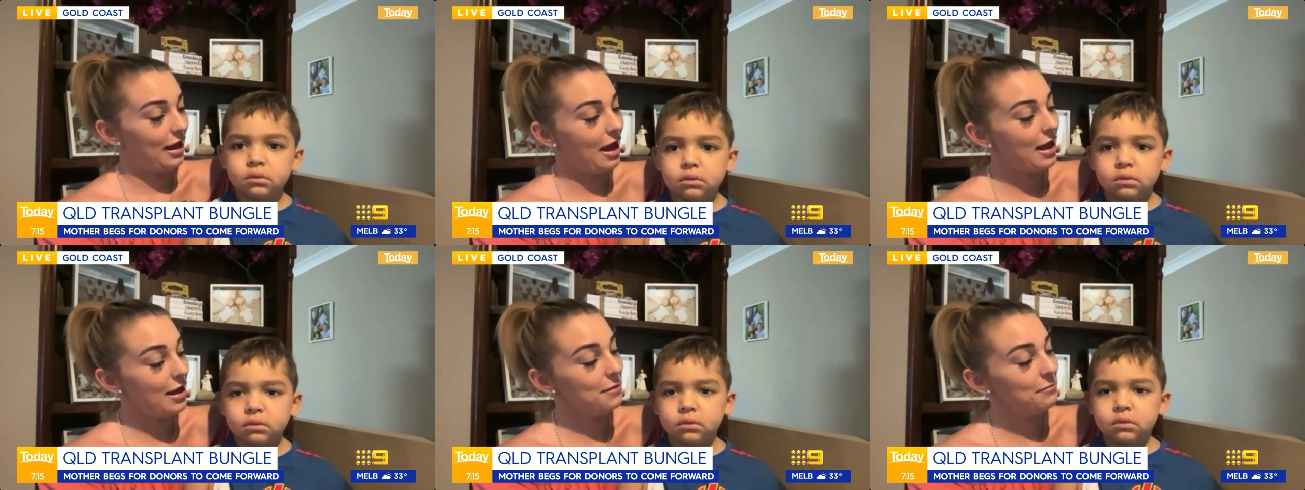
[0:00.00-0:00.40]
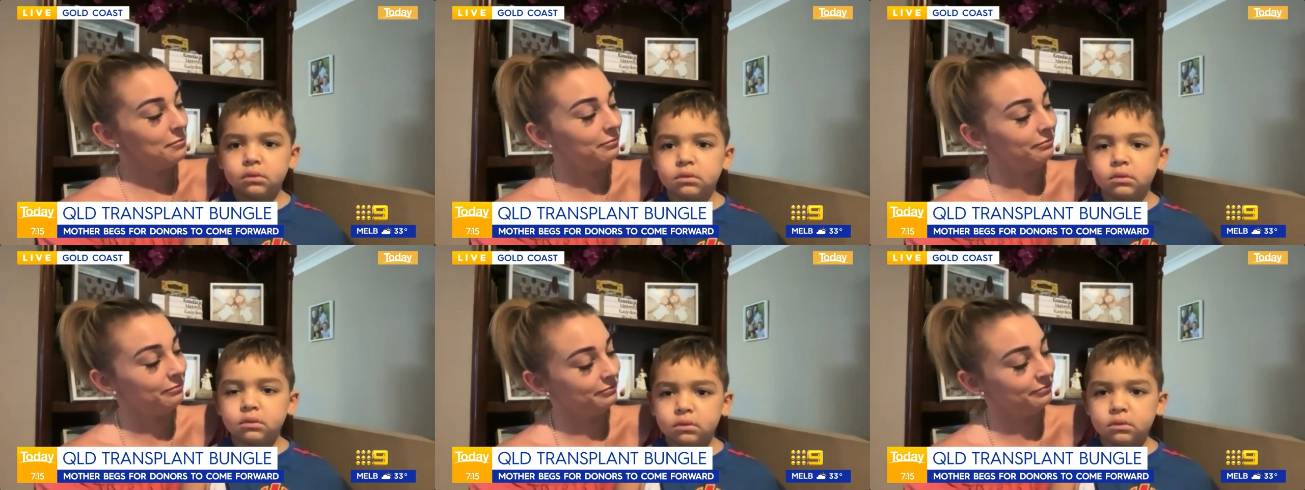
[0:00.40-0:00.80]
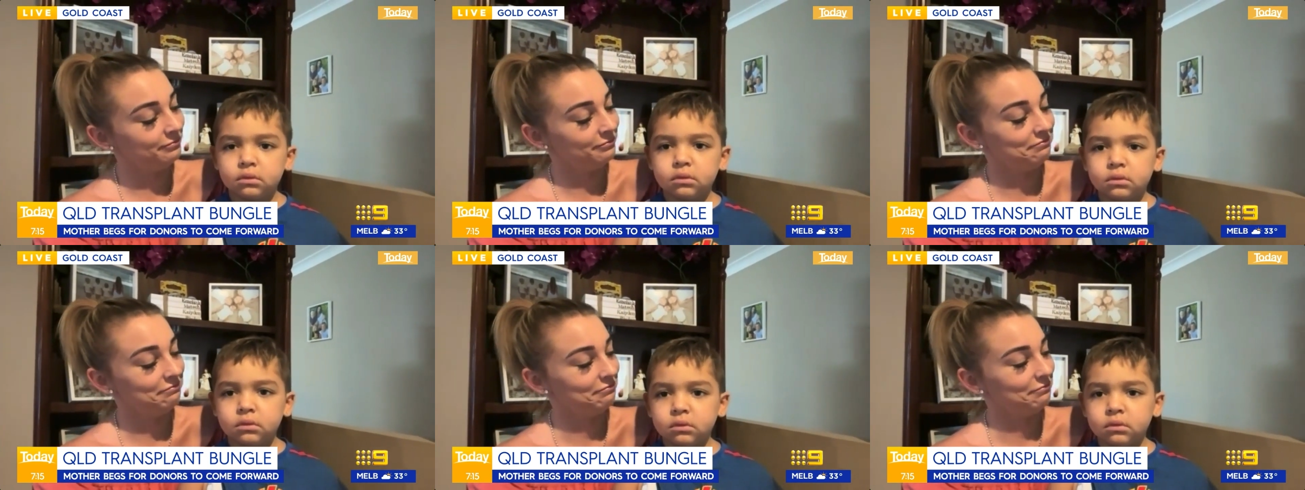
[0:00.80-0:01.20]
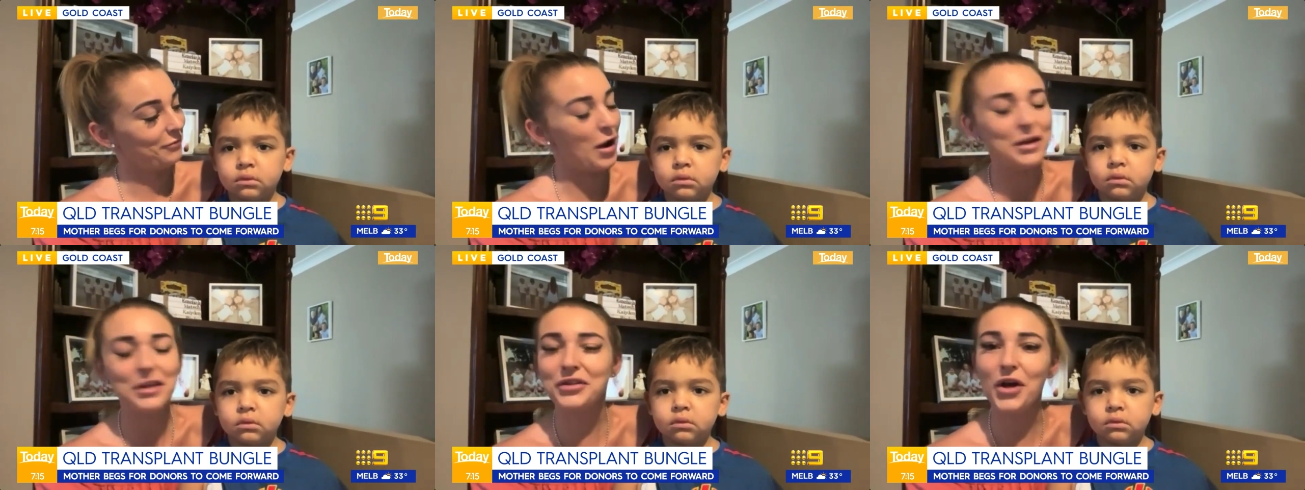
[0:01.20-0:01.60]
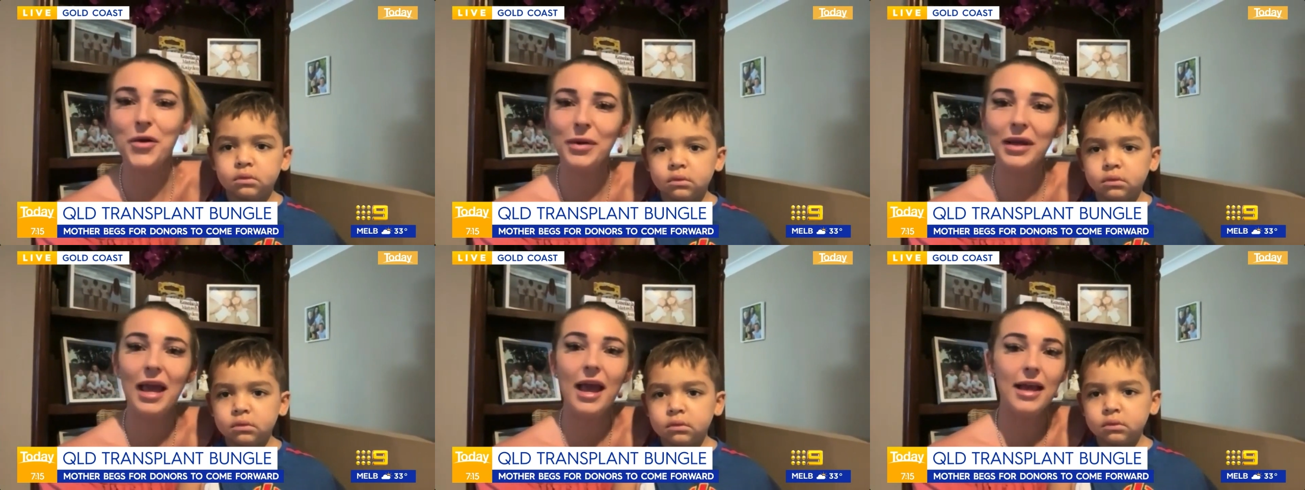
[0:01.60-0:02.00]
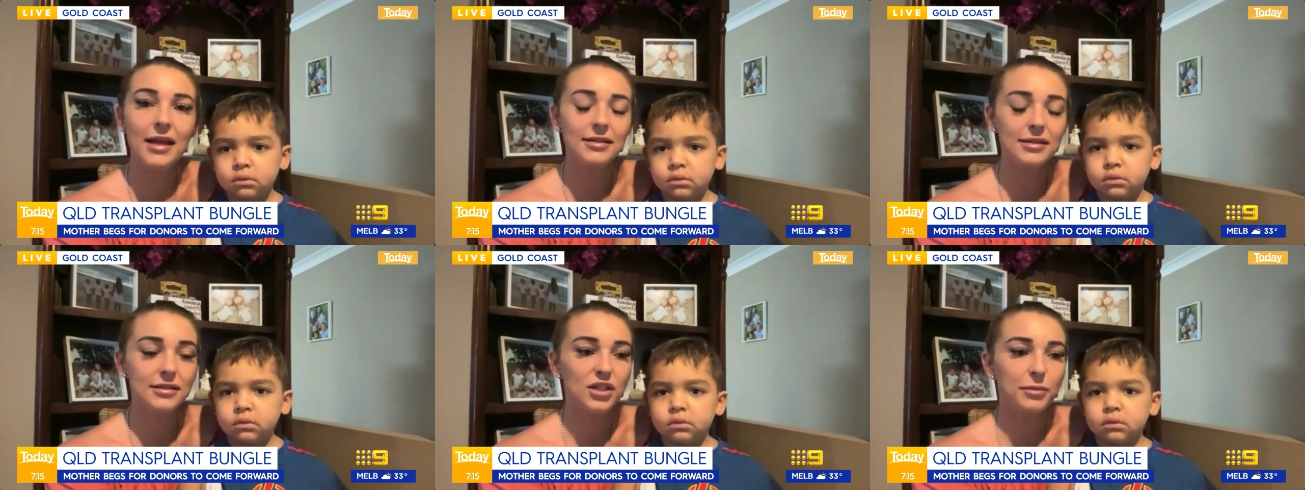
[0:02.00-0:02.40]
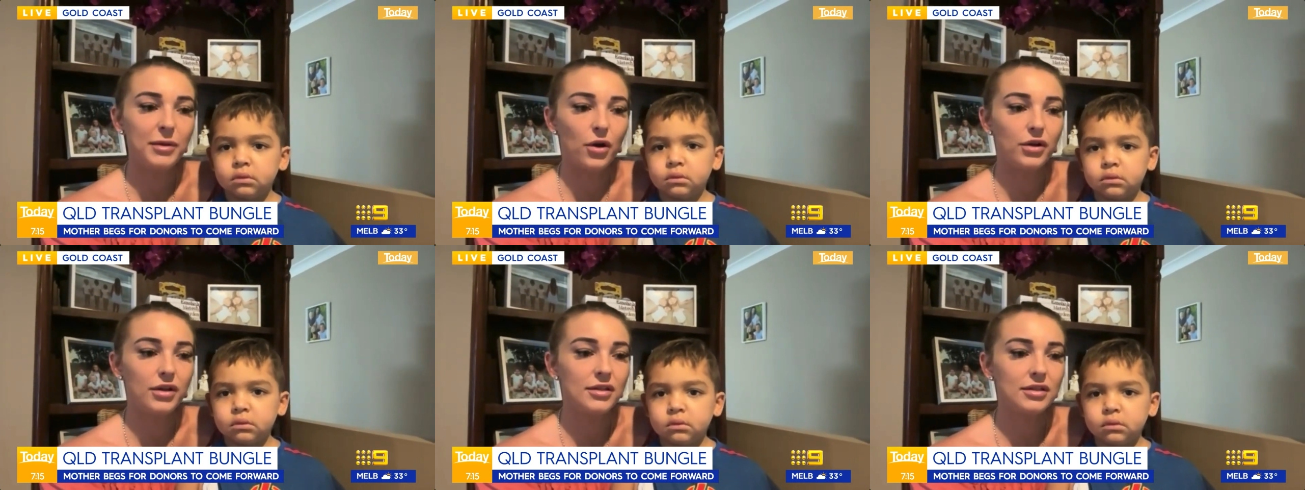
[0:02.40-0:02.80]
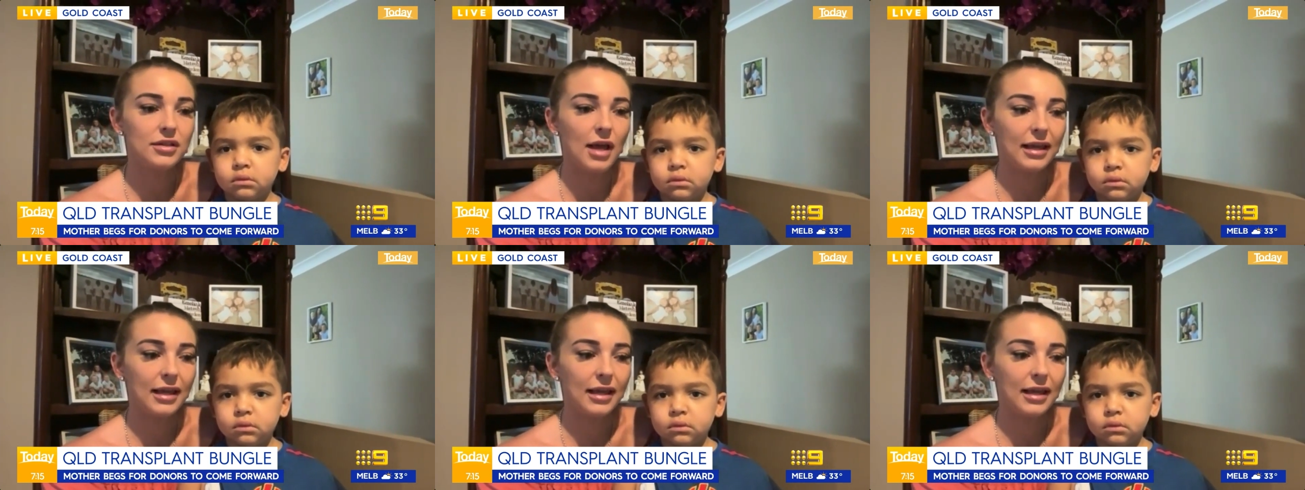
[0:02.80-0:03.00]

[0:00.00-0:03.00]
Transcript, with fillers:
Speaker 1: I just hope we get answers, to be honest.